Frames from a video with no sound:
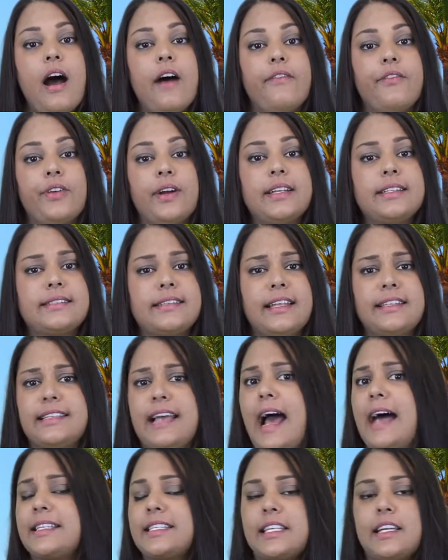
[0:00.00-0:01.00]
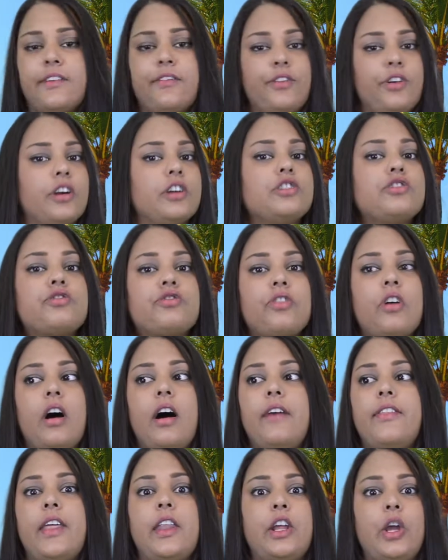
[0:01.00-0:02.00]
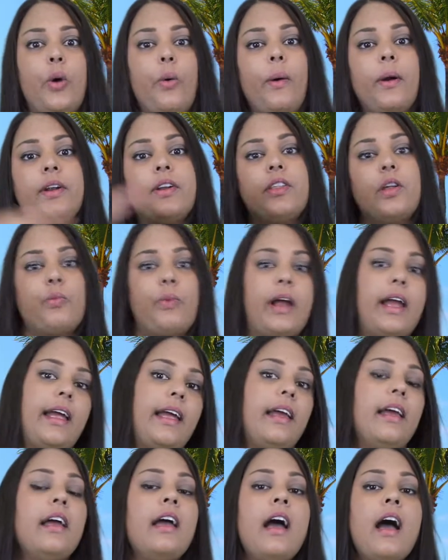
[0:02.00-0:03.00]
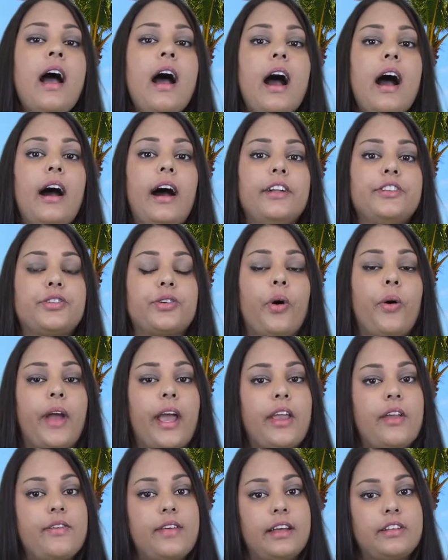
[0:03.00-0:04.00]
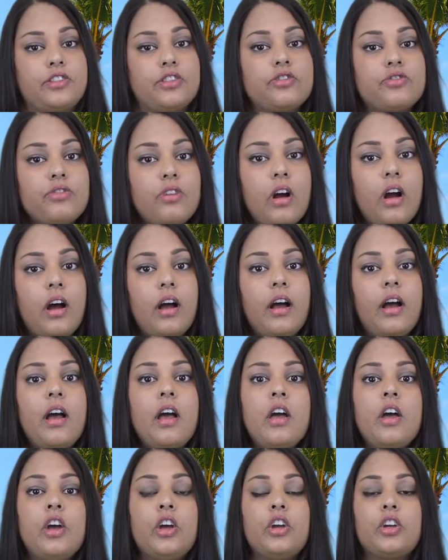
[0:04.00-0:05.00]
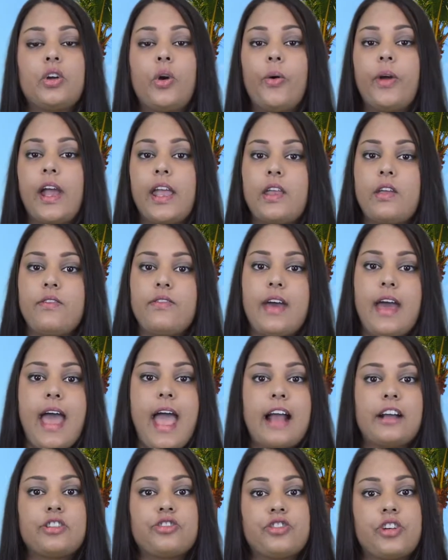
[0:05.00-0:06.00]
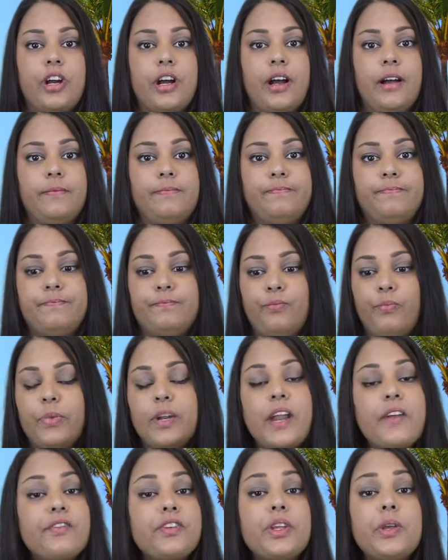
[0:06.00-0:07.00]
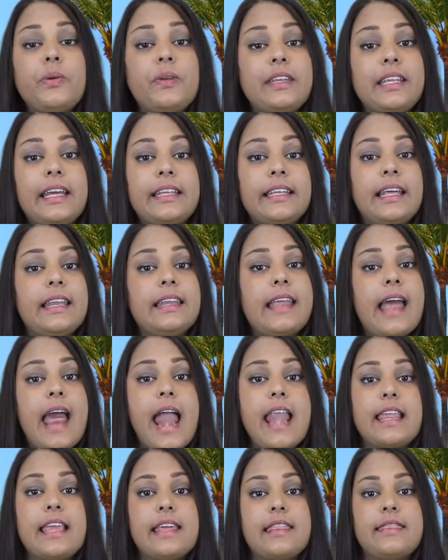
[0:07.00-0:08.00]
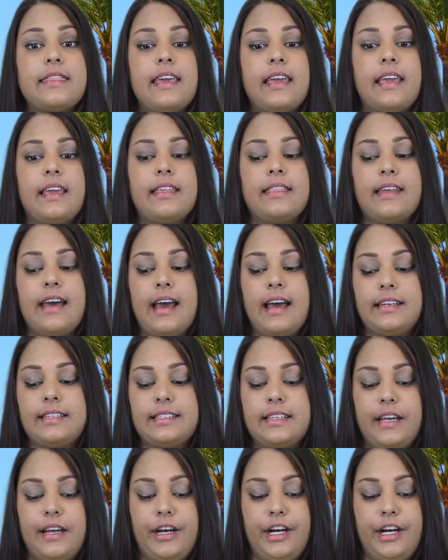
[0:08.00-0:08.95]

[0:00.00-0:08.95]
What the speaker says: For instance, asking for a straw, they'd go out of their way to go get you that straw, go get you the extra, whatever you needed, anything that